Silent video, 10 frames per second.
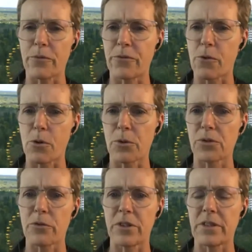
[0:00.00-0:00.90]
former
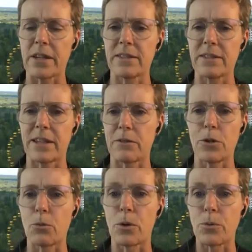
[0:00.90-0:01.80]
Soviet scientists said, you know, what,